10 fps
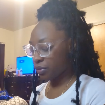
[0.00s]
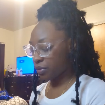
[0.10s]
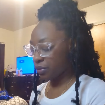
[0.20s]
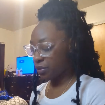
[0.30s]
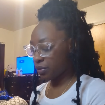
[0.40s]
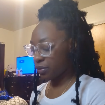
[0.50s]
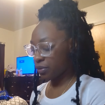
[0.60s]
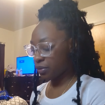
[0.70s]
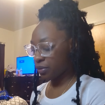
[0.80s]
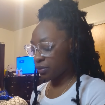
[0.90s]

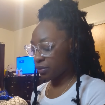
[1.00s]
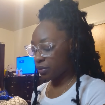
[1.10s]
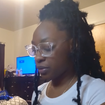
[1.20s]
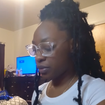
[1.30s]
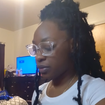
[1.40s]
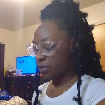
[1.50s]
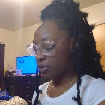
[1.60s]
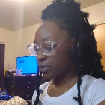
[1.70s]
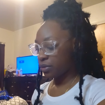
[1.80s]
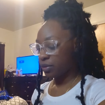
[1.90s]

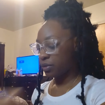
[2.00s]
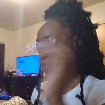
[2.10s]
Nobody speaks.